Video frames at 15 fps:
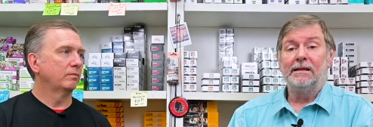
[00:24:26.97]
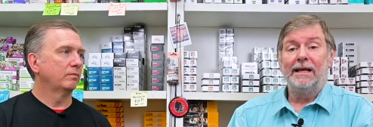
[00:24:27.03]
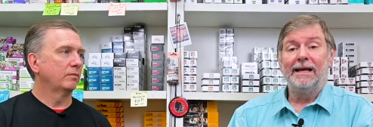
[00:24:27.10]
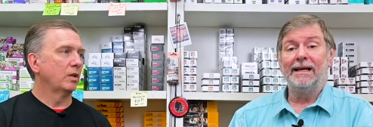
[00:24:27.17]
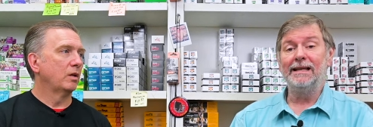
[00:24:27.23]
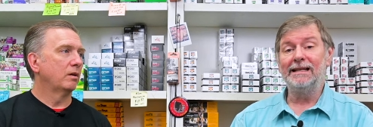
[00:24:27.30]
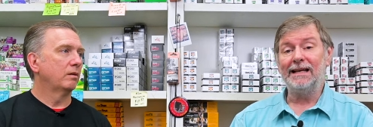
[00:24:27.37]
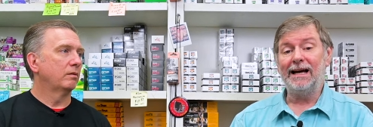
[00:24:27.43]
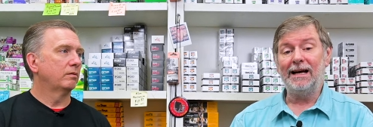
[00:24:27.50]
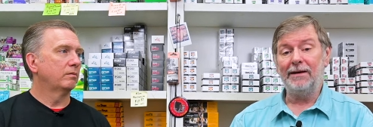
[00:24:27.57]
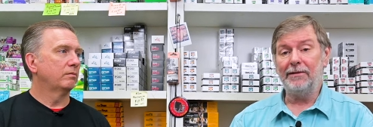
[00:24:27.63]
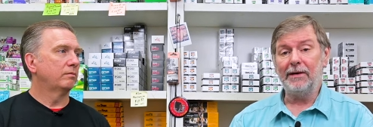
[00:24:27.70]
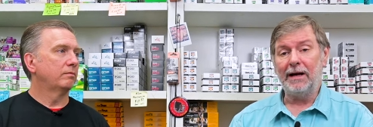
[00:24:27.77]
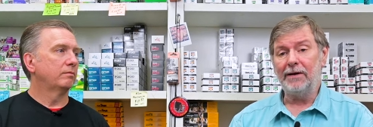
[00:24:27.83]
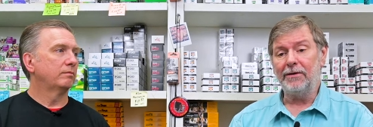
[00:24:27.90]
Speaker 1: And
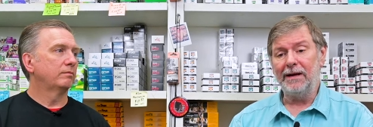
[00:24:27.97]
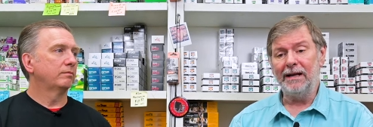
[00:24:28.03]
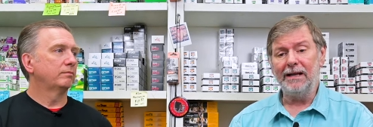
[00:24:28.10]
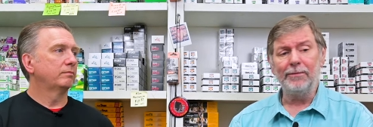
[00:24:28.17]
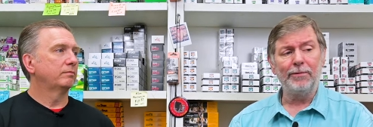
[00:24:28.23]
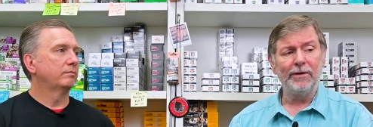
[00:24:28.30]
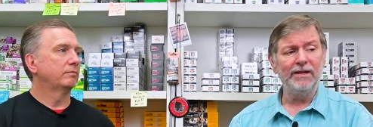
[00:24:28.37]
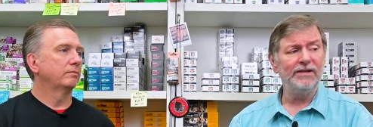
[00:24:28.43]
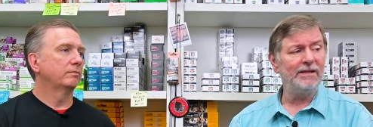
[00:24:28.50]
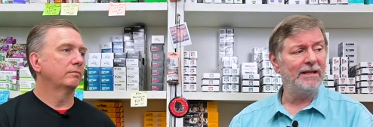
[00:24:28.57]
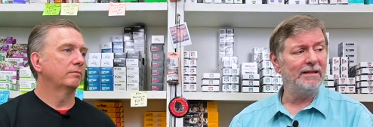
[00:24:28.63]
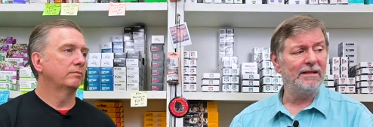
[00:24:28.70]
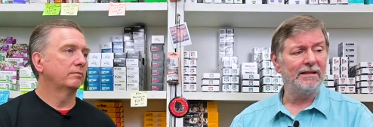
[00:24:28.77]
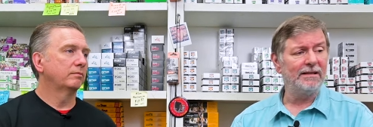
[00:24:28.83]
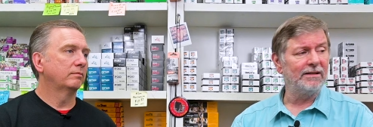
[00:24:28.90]
I, I greatly
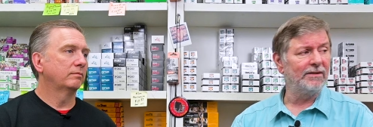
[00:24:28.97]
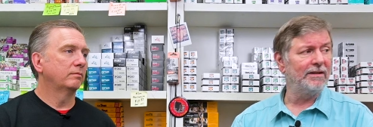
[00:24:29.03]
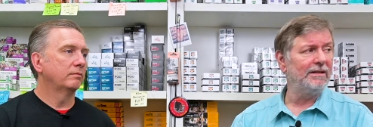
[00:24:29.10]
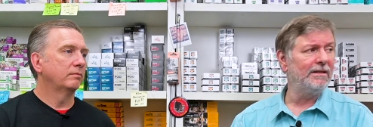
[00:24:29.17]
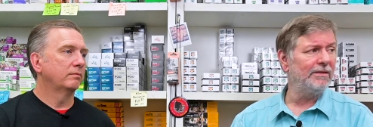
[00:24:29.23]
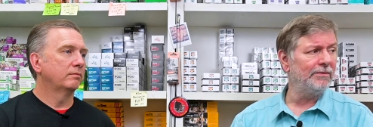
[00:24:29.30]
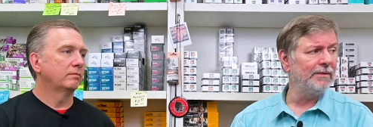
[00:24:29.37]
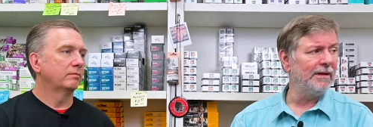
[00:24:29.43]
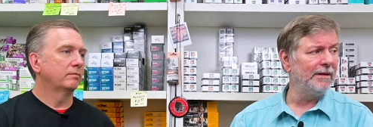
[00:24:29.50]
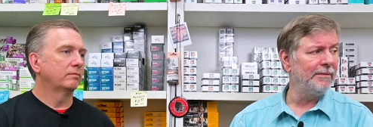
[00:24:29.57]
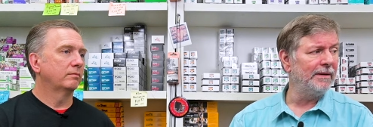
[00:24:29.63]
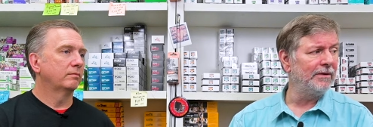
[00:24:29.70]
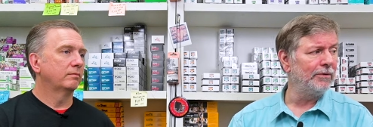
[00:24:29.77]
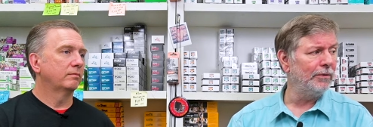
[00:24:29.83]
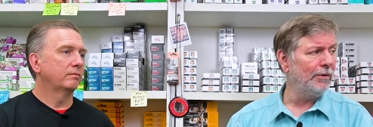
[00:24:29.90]
appreciate this. So this has
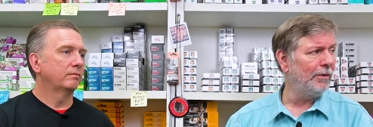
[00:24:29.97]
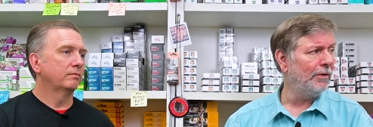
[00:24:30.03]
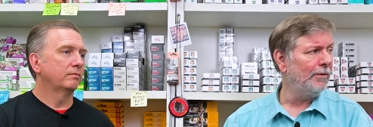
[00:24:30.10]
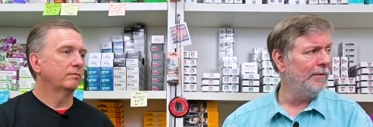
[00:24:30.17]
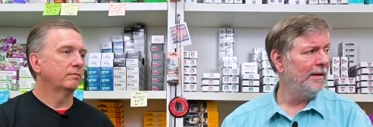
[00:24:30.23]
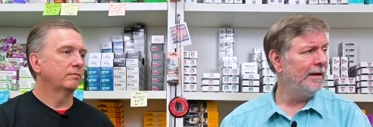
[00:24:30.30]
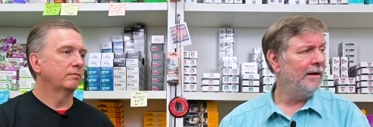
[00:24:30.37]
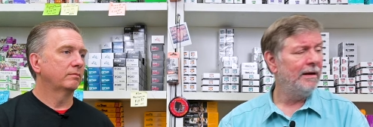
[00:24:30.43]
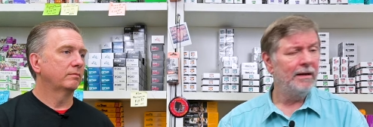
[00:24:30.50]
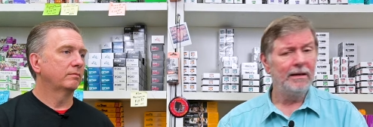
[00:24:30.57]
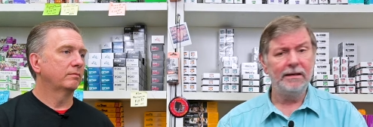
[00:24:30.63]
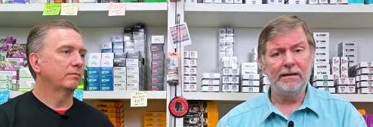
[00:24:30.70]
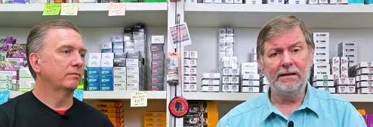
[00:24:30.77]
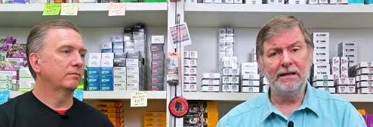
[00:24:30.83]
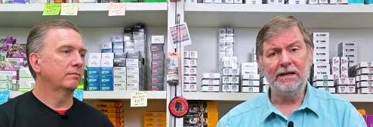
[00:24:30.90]
really been cool,
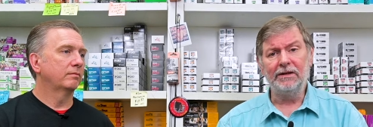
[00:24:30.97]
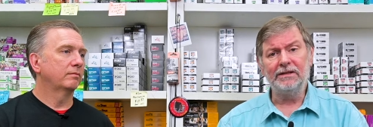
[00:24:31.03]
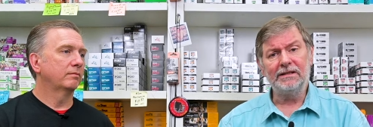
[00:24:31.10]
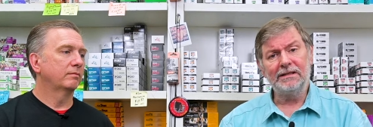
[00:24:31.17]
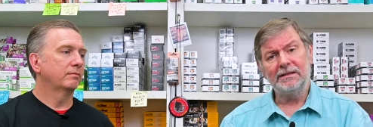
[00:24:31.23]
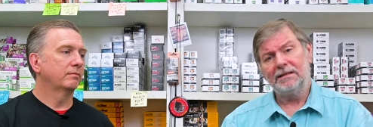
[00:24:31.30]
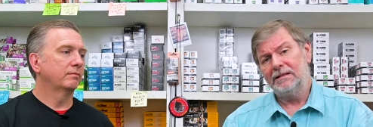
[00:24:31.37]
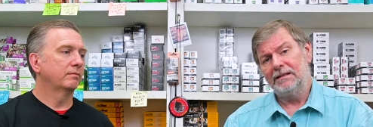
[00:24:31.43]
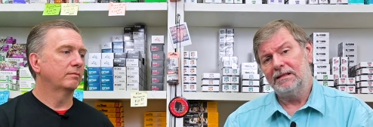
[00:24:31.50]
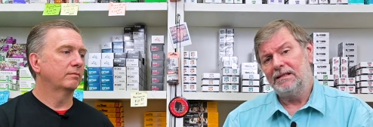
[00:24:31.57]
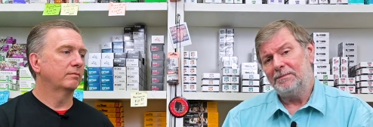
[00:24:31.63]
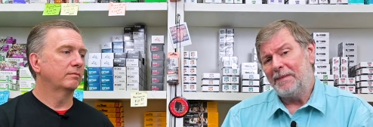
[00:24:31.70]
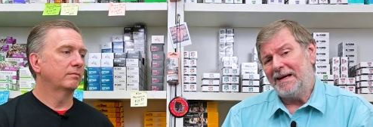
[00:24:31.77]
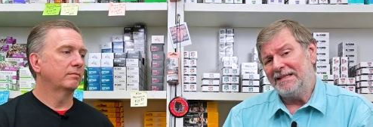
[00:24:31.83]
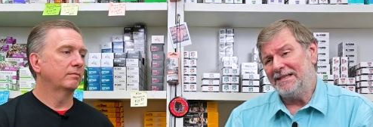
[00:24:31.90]
you know,
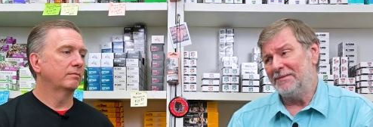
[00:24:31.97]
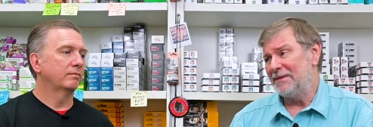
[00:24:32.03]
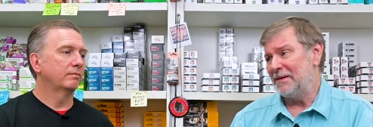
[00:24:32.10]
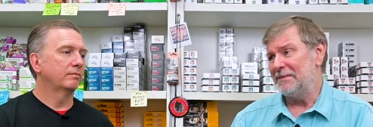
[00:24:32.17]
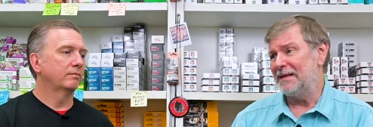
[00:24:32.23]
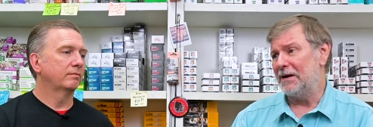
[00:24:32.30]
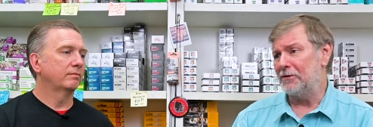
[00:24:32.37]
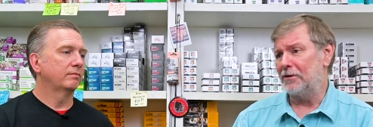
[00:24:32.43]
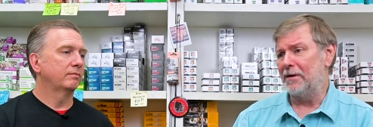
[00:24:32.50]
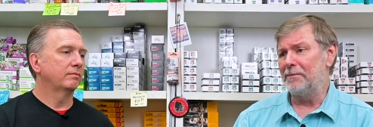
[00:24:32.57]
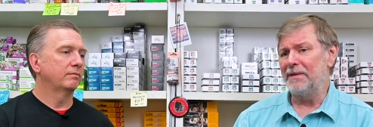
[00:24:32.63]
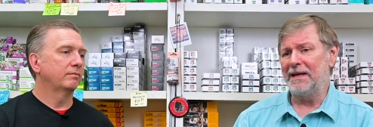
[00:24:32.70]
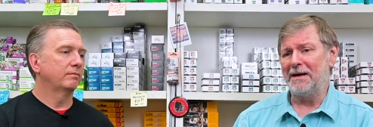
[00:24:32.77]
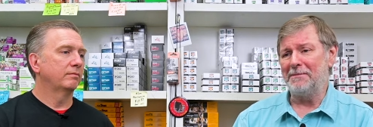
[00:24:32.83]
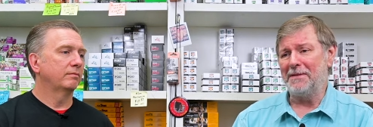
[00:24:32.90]
despite sometimes how
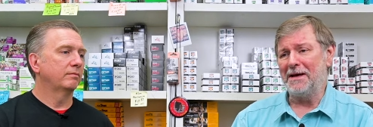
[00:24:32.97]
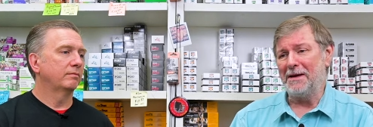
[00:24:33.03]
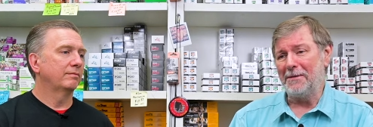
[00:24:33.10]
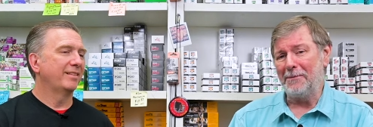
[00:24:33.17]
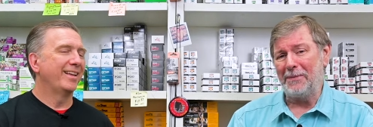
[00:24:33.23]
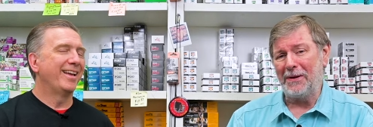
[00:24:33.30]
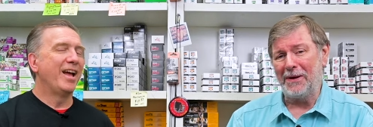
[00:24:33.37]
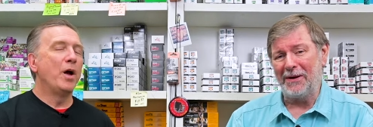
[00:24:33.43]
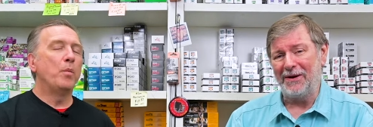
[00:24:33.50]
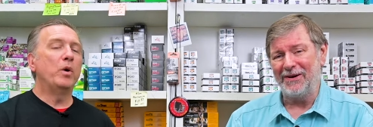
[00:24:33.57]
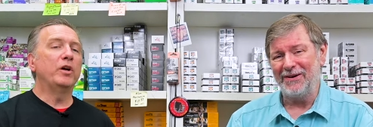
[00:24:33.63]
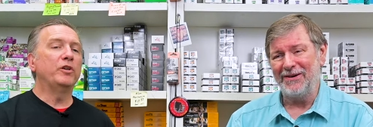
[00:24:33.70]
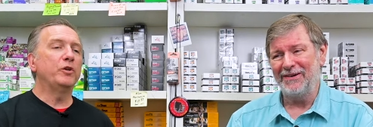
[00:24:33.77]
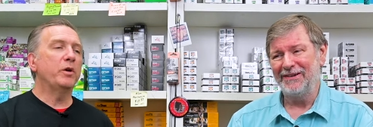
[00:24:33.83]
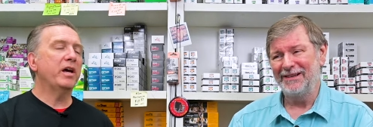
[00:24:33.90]
grumpy I may appear.
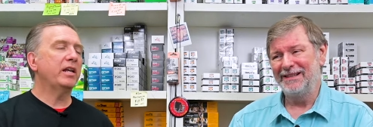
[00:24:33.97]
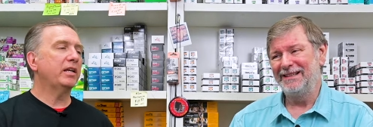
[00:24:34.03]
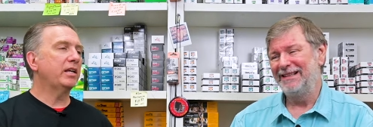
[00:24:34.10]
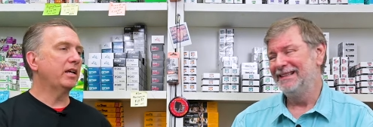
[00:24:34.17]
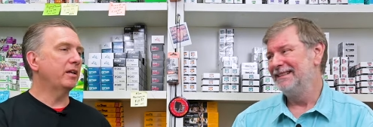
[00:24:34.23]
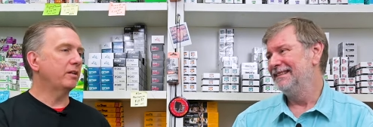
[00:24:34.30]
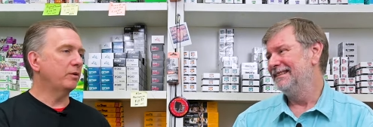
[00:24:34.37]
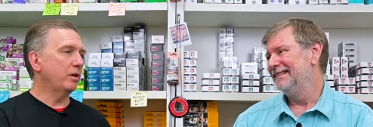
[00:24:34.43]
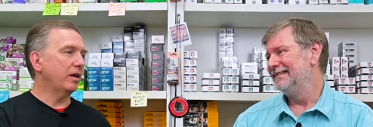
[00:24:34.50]
Speaker 2: Well, you had a kid, you